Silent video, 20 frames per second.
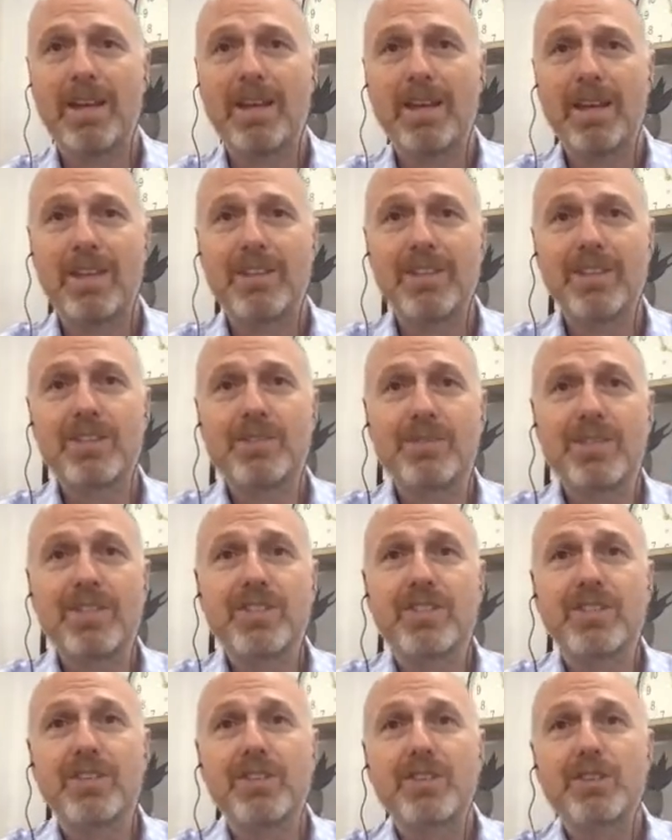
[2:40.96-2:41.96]
This
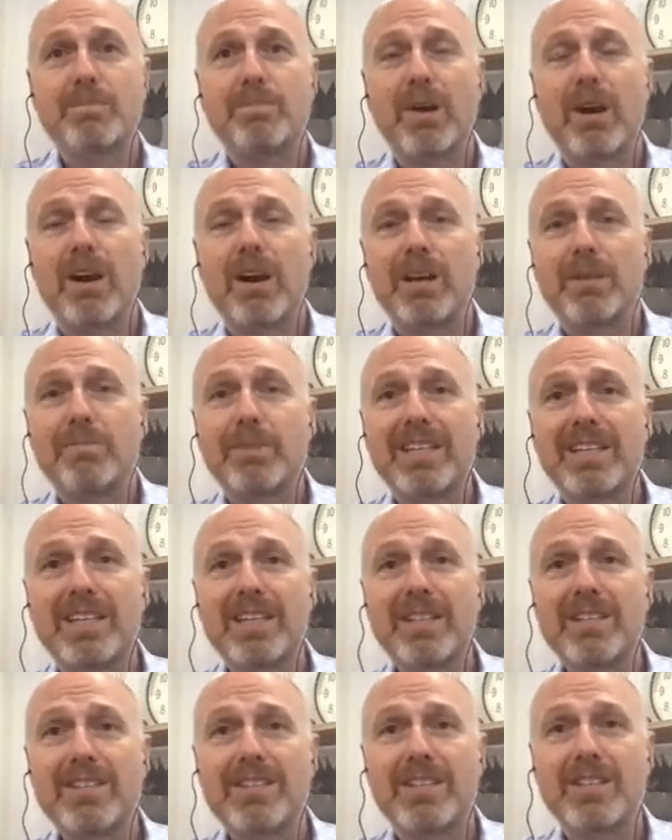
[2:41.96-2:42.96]
research by
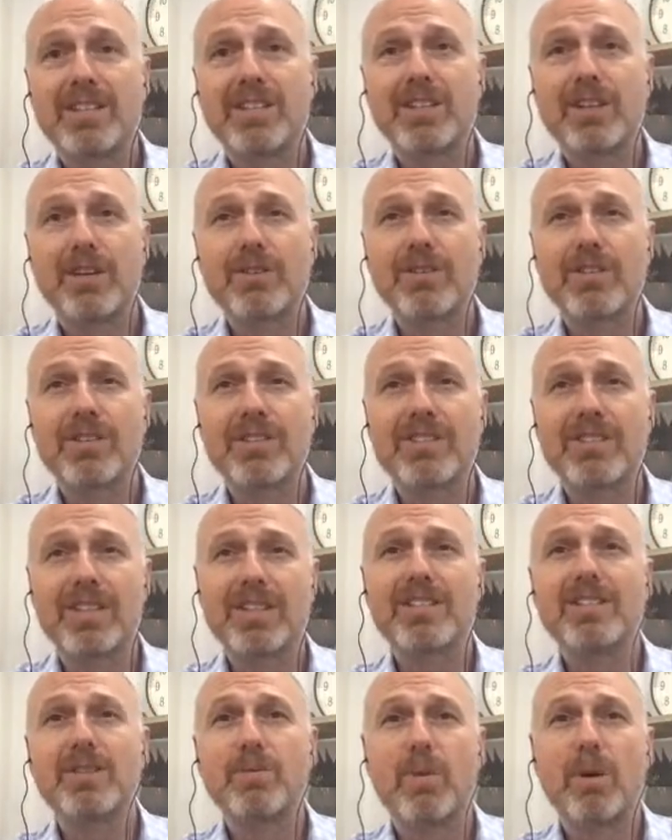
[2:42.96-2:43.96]
McKinsey shows that
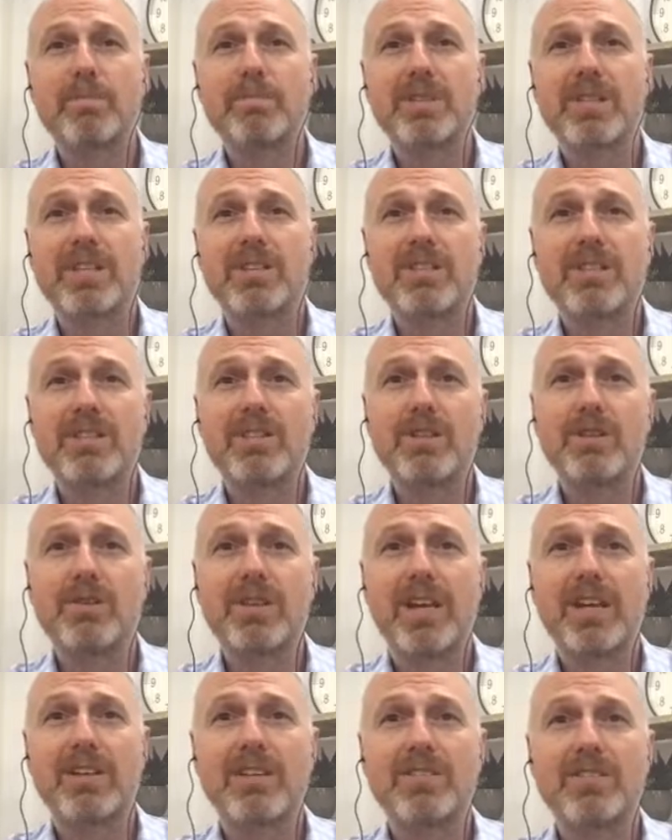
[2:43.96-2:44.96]
61% of the
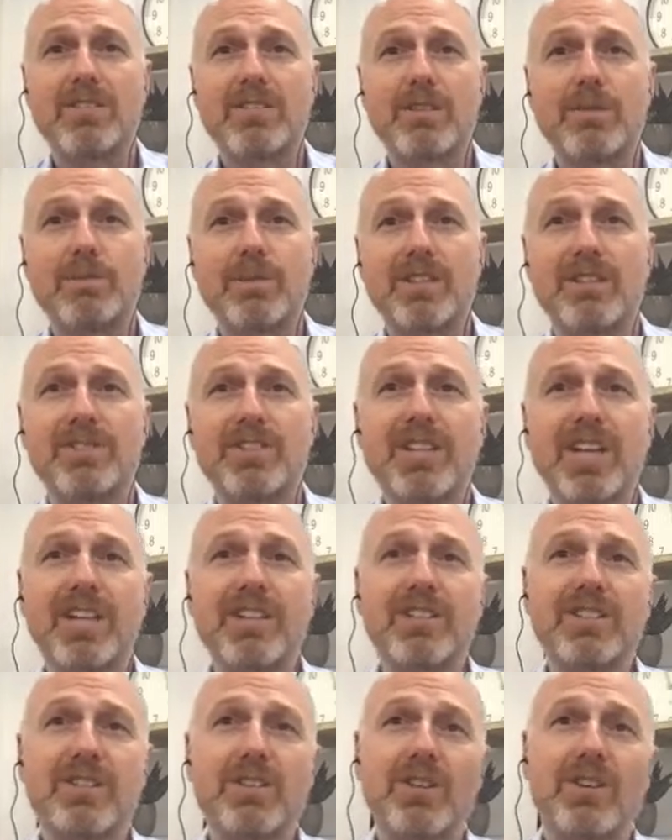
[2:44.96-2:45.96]
UK consumers have
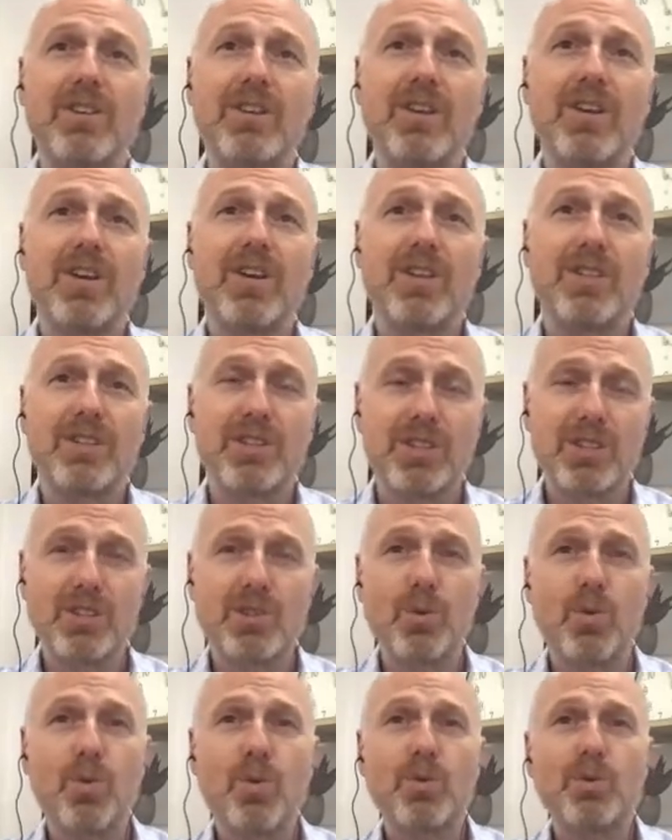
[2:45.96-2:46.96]
changed the
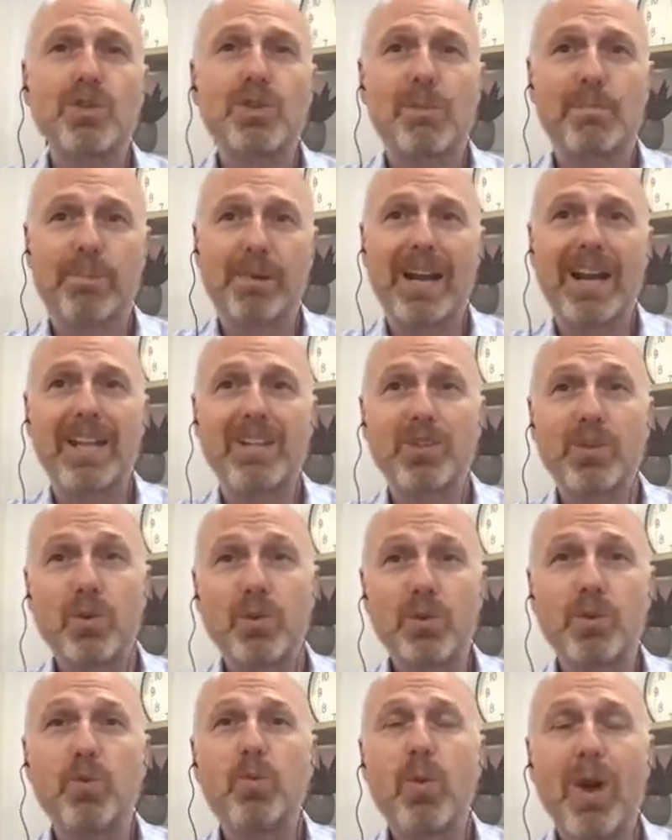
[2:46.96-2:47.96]
stores, the brands,
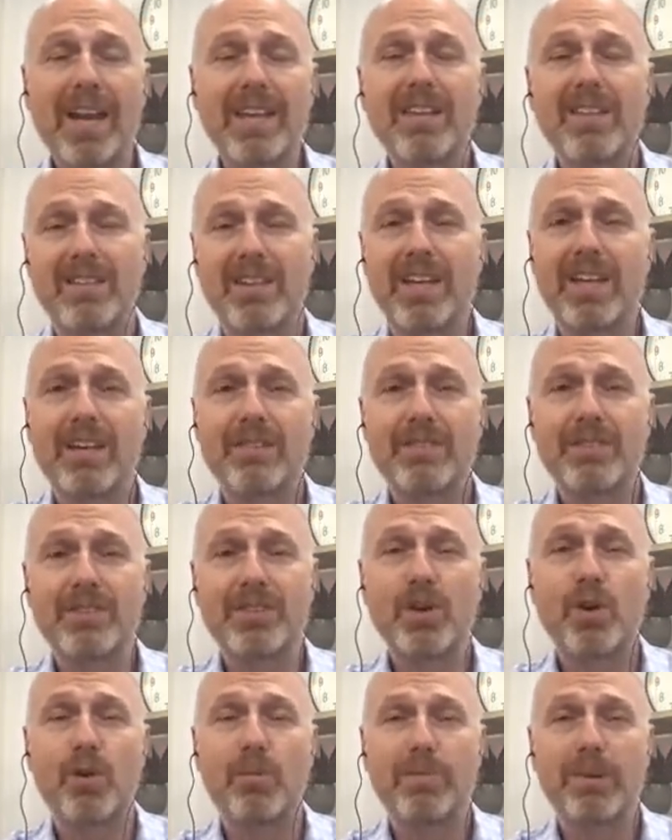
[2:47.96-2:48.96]
or the way that they have
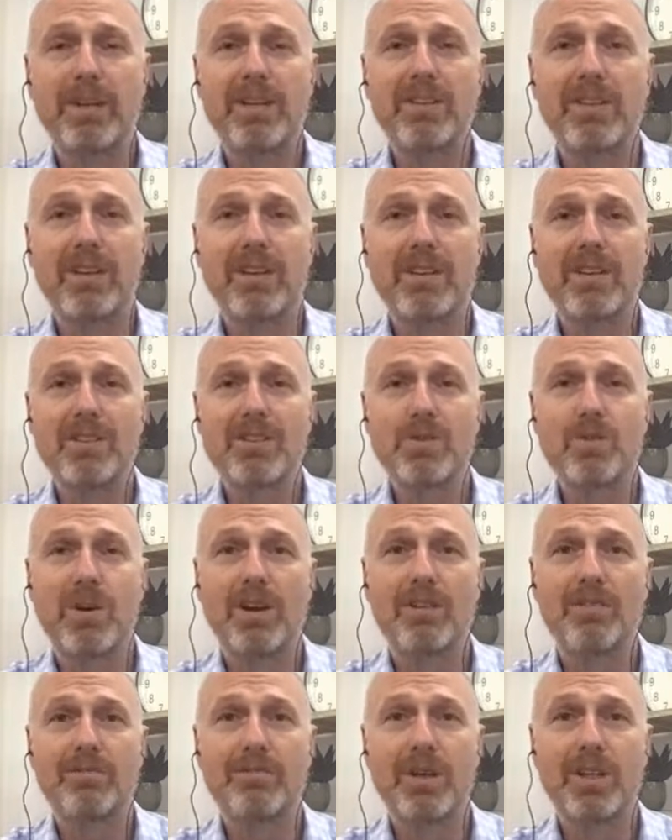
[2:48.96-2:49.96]
shopped in the last
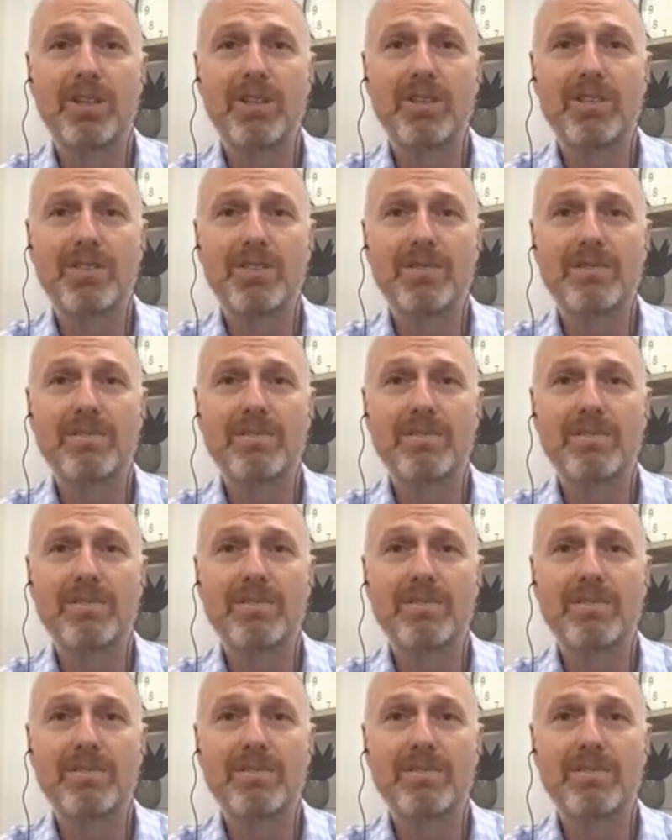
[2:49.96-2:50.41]
12 months.